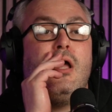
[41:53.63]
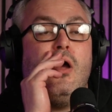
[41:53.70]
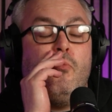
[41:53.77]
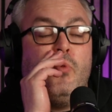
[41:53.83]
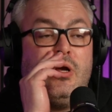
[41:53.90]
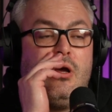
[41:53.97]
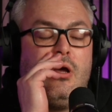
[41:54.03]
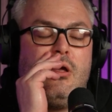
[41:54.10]

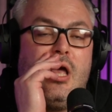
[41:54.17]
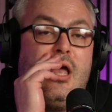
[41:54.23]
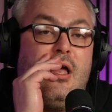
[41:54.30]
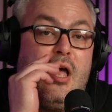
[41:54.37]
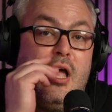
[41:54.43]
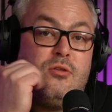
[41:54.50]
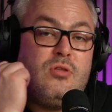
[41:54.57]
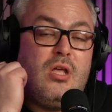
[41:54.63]

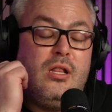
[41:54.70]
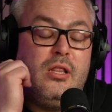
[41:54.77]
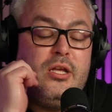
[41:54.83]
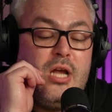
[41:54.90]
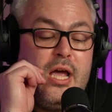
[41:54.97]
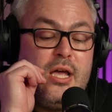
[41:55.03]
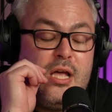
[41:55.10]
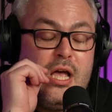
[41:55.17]

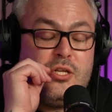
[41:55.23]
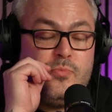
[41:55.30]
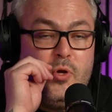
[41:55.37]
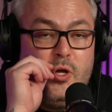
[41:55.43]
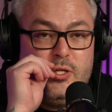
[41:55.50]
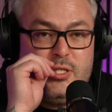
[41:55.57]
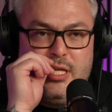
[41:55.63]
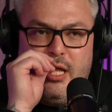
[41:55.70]
I
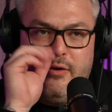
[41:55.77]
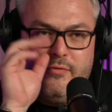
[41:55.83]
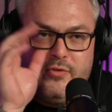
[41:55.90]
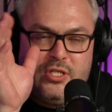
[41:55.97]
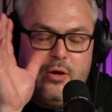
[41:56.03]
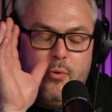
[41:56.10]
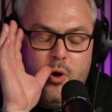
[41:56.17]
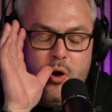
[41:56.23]
spoke to a lad,
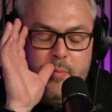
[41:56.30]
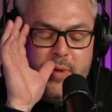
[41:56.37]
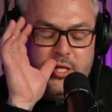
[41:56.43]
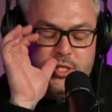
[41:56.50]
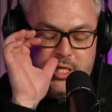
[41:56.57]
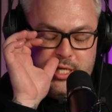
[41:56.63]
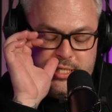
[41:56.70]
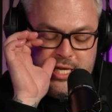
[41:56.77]
obviously I won't
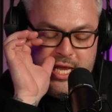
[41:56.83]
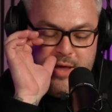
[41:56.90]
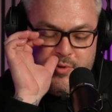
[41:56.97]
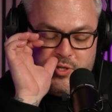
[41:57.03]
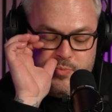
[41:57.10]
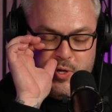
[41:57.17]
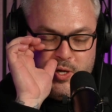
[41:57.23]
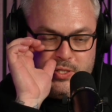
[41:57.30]
mention his
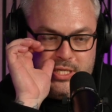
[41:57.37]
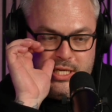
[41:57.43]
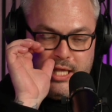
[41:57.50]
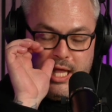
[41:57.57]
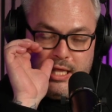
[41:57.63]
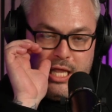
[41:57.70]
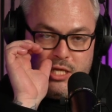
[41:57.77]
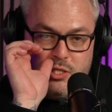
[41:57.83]
name. I spoke to a
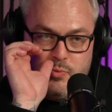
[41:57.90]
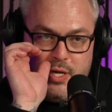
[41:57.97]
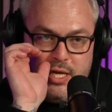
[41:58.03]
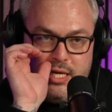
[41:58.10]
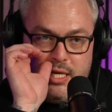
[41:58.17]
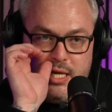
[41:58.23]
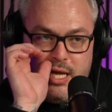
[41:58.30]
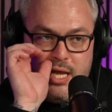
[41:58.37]
lad last
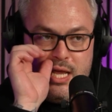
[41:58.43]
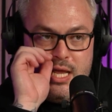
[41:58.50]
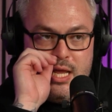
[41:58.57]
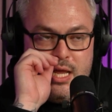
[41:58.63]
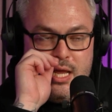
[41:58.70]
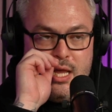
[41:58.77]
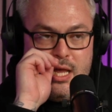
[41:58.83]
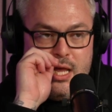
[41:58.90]
week,
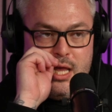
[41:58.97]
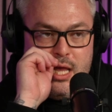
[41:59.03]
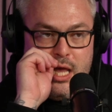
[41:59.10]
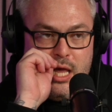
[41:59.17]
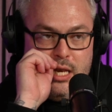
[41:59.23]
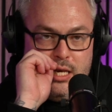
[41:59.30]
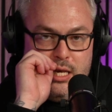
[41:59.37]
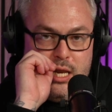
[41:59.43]

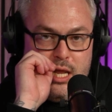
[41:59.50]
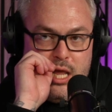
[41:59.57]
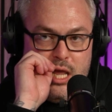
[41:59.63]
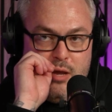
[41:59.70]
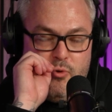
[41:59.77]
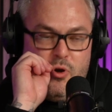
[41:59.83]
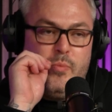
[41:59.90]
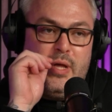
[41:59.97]
and
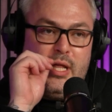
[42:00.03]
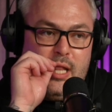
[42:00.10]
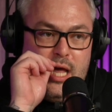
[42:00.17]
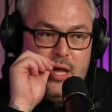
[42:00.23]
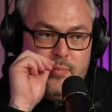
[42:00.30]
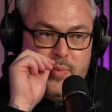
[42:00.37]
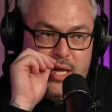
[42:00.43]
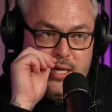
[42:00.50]
he were a bit
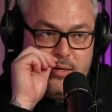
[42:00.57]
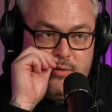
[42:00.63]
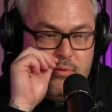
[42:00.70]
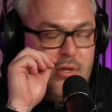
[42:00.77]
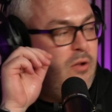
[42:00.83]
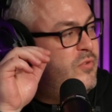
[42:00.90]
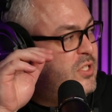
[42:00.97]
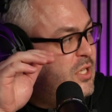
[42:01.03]
like me.
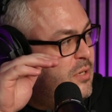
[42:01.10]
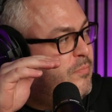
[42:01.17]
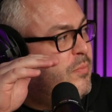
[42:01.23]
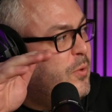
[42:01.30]
Obviously,